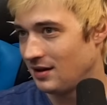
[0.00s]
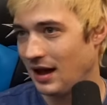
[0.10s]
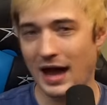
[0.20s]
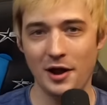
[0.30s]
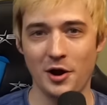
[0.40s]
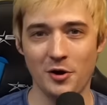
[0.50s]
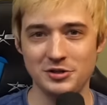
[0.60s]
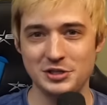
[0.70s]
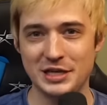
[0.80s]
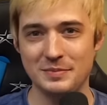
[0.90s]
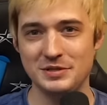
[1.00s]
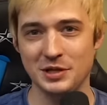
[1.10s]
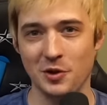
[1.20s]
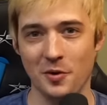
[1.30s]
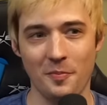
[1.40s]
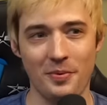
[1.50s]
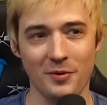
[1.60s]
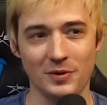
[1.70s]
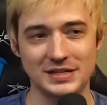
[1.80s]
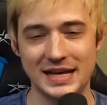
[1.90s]
I don't know, it just seems a little
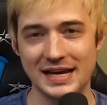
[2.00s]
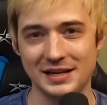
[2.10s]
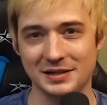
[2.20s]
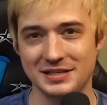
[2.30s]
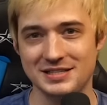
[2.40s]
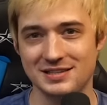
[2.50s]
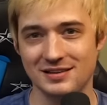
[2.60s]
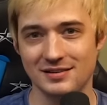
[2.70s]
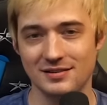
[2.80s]
bit ridiculous.